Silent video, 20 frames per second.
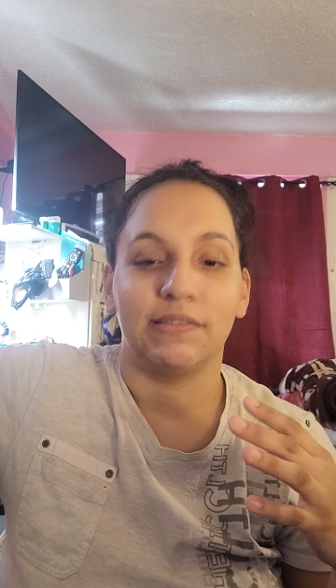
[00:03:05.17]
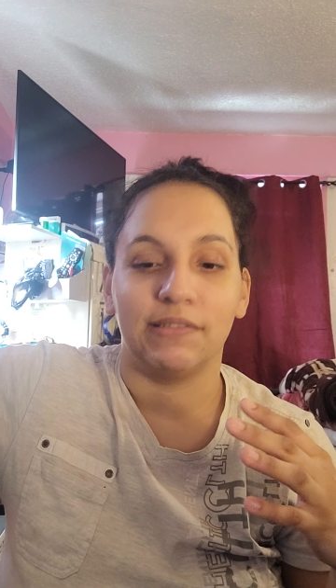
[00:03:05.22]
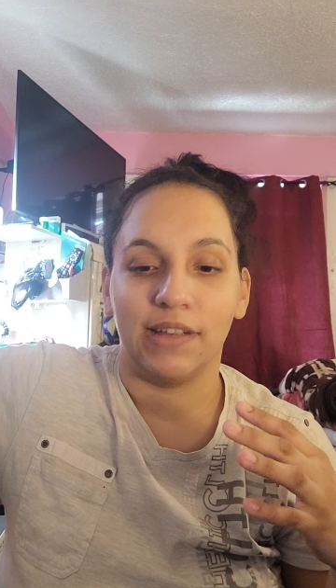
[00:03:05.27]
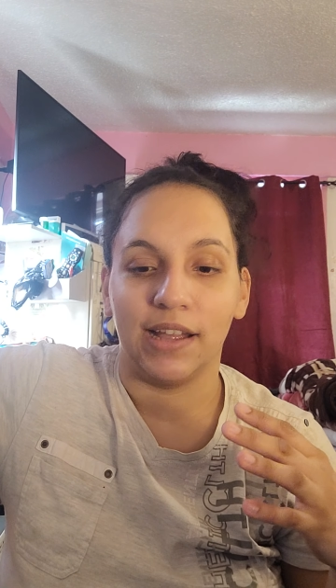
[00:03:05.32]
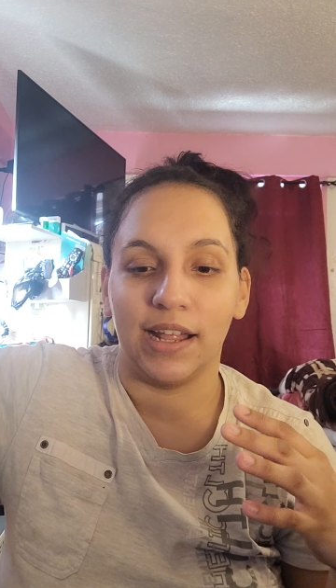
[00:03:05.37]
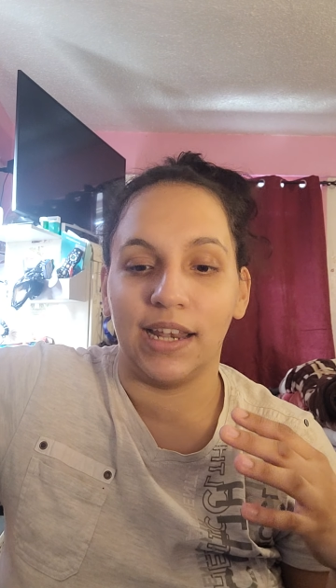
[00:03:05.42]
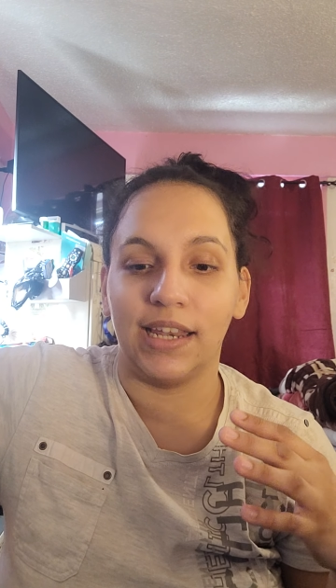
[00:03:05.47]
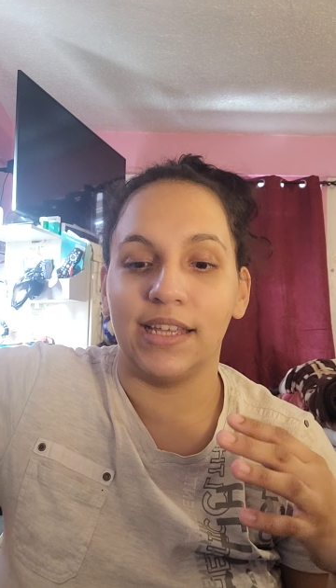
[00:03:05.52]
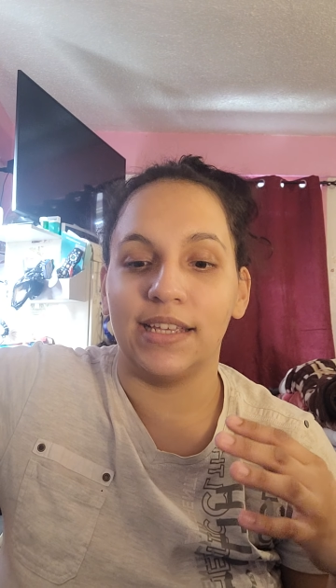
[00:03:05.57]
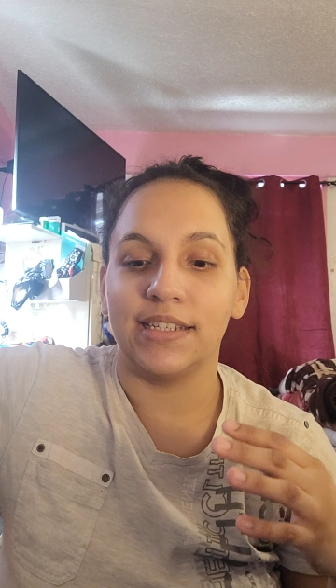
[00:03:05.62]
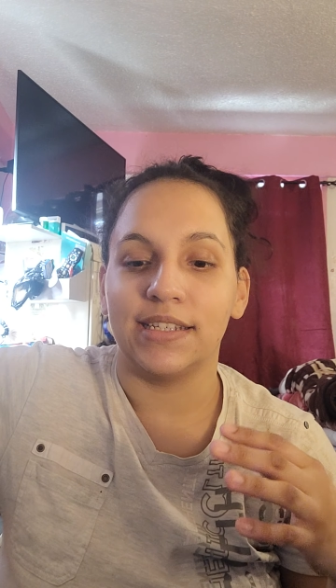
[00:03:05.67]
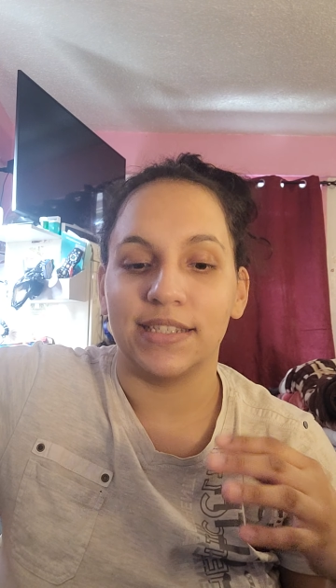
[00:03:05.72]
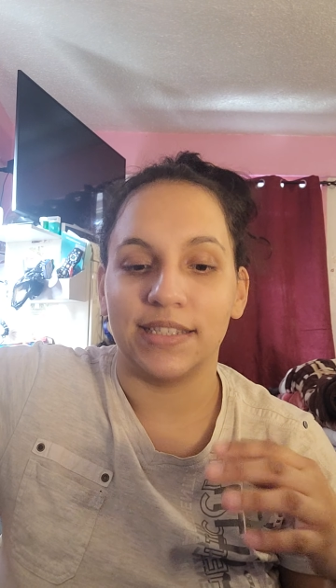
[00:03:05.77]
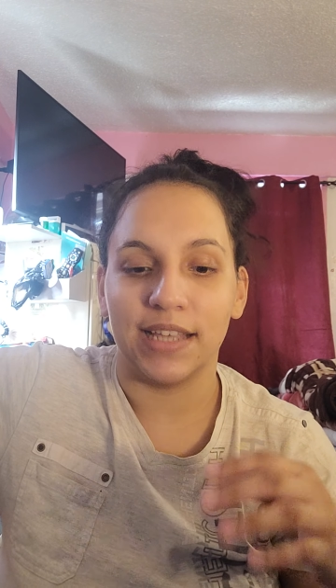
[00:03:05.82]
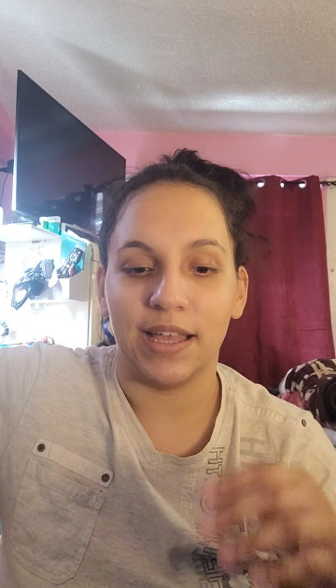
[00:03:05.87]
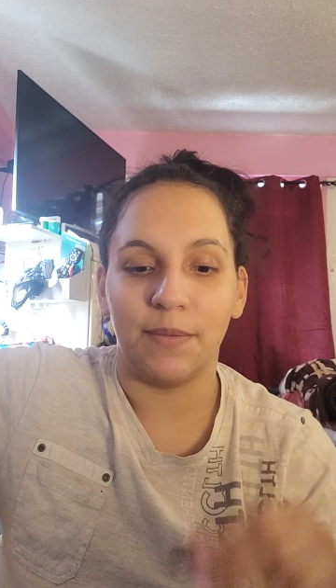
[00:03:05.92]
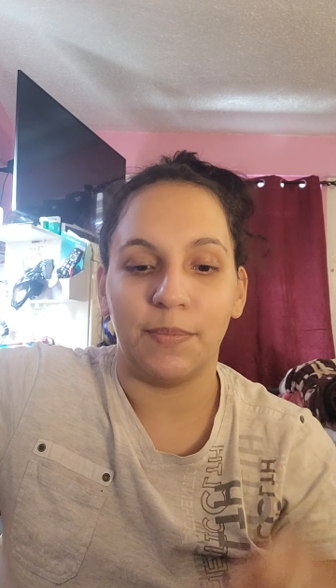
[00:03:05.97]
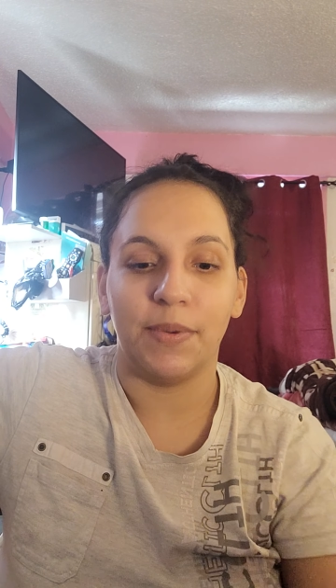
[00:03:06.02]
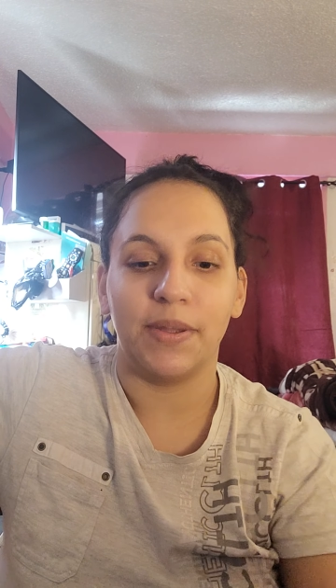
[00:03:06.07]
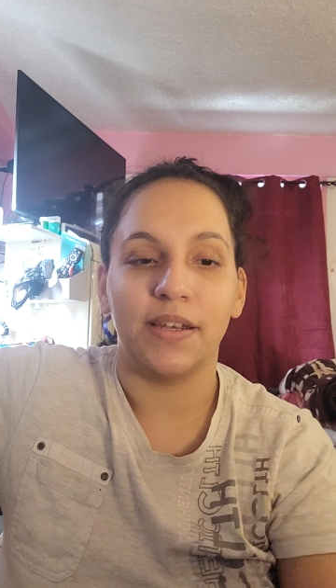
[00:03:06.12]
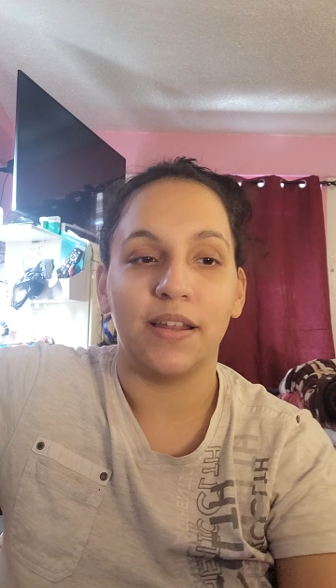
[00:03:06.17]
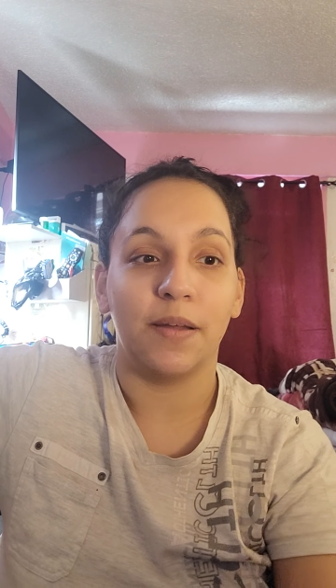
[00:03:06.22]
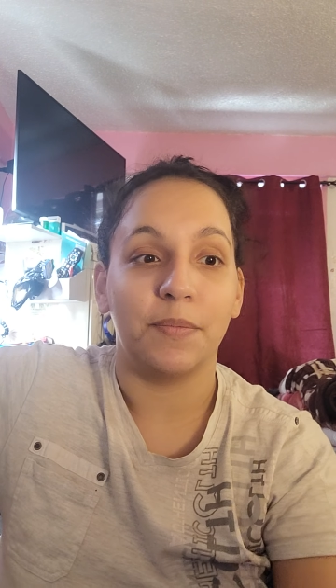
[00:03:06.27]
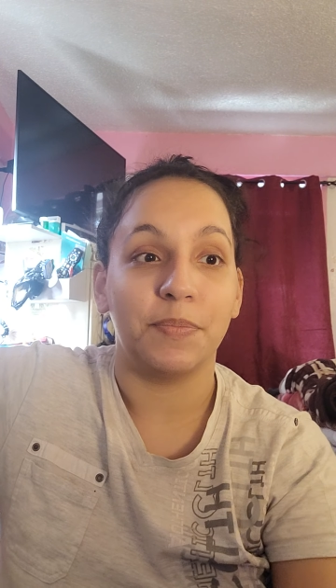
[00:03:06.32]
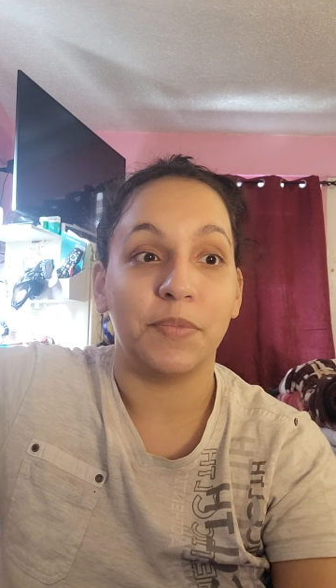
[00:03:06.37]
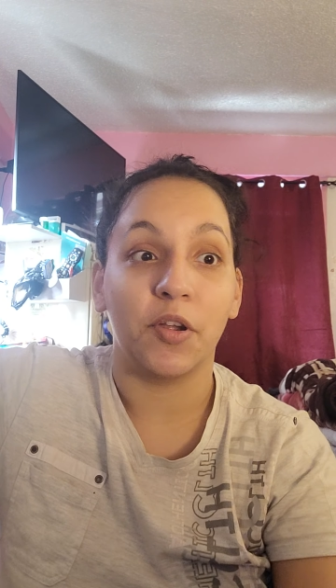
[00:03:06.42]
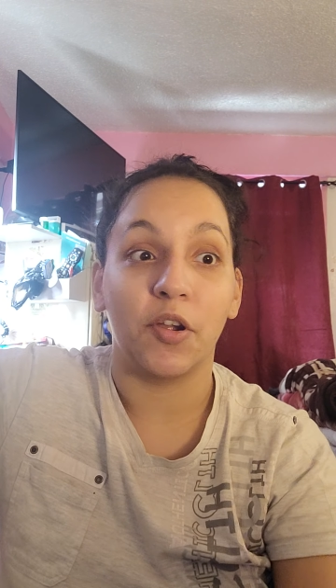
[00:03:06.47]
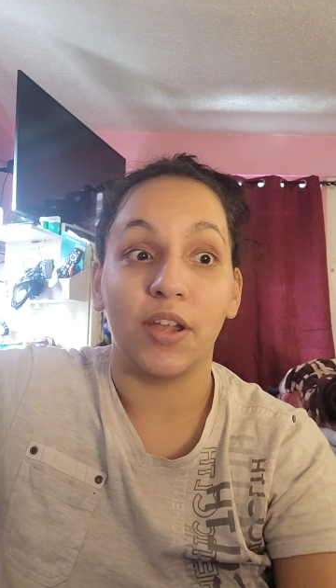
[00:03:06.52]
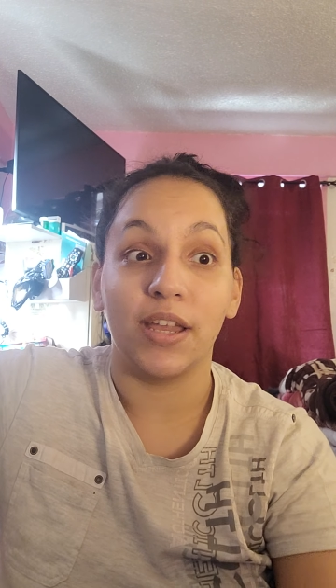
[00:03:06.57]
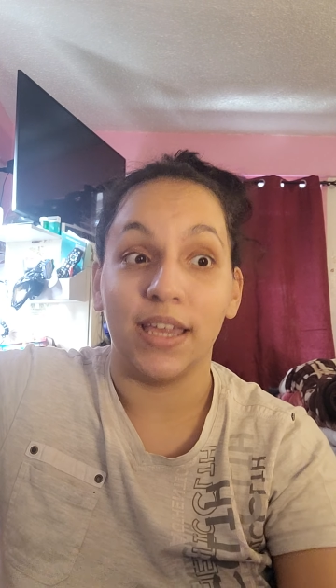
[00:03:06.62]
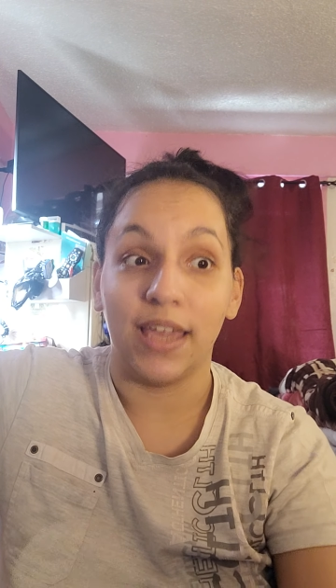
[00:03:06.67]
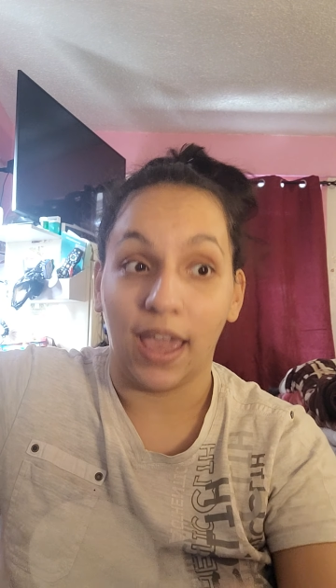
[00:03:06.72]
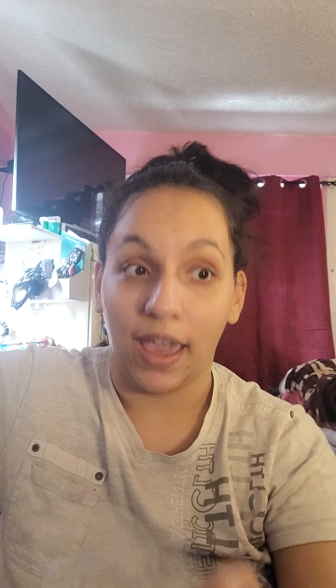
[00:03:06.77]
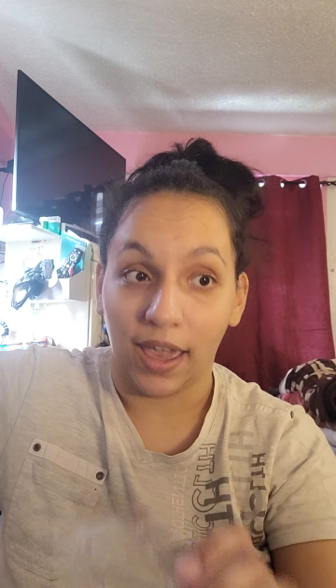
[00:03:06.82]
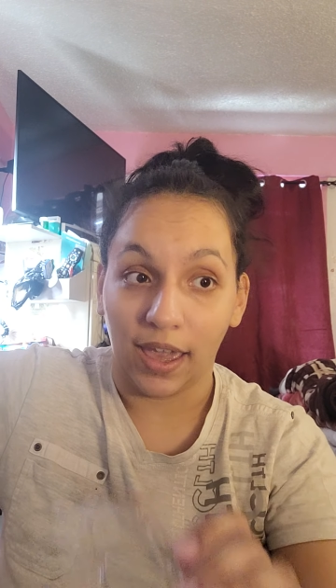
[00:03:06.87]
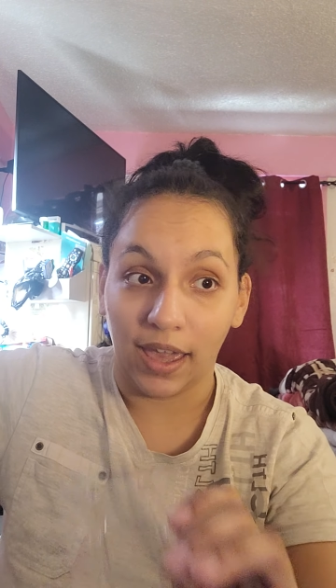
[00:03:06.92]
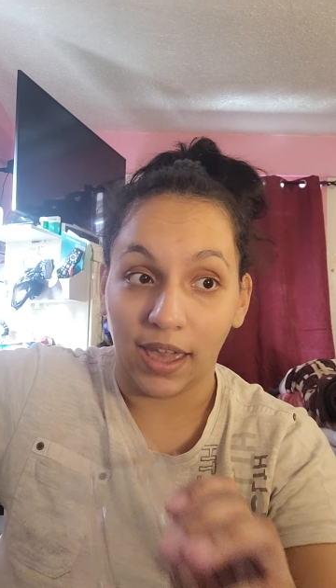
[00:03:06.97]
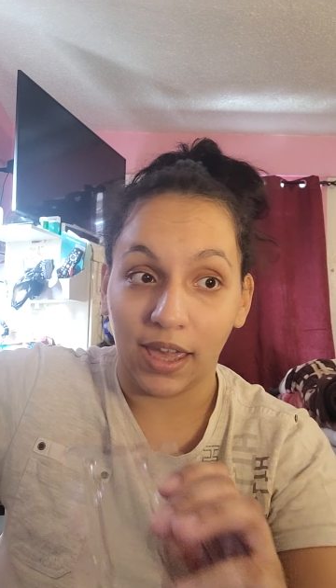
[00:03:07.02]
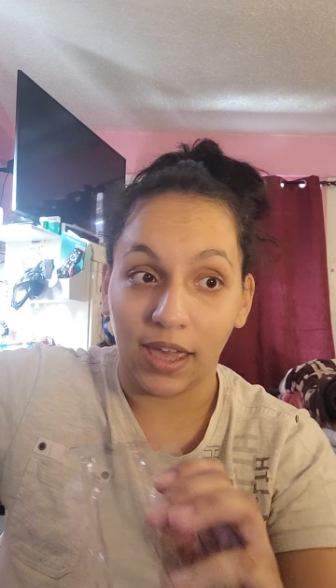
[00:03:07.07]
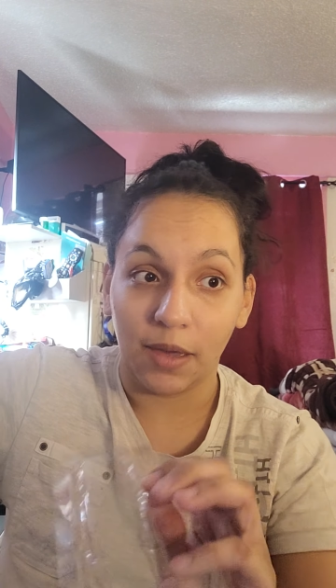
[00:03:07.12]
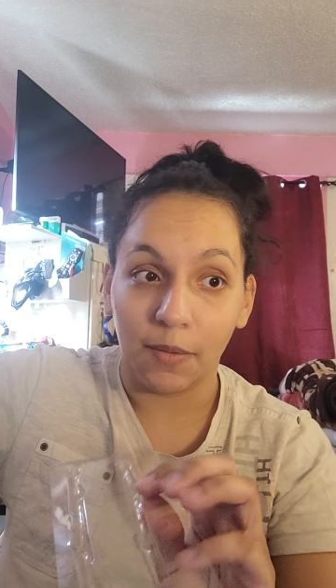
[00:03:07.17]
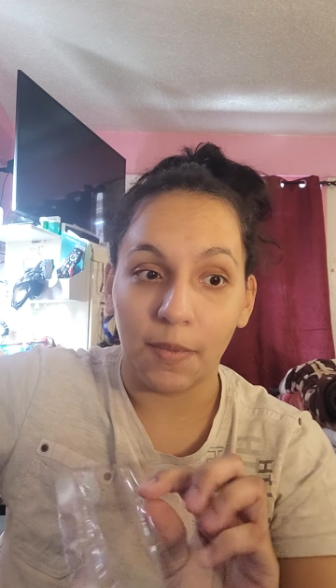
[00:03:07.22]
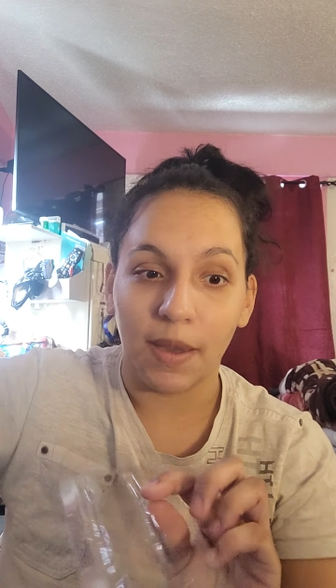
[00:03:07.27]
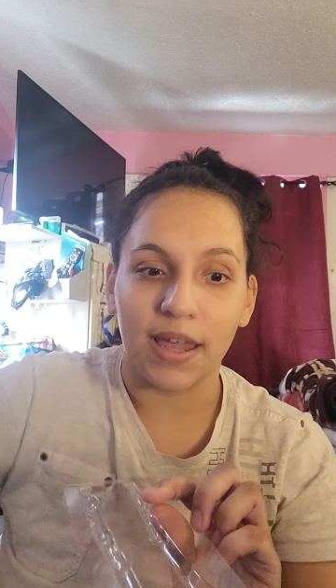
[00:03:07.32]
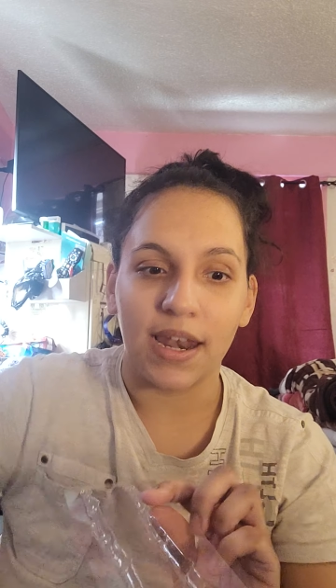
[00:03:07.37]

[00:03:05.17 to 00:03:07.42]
really stepping up their game.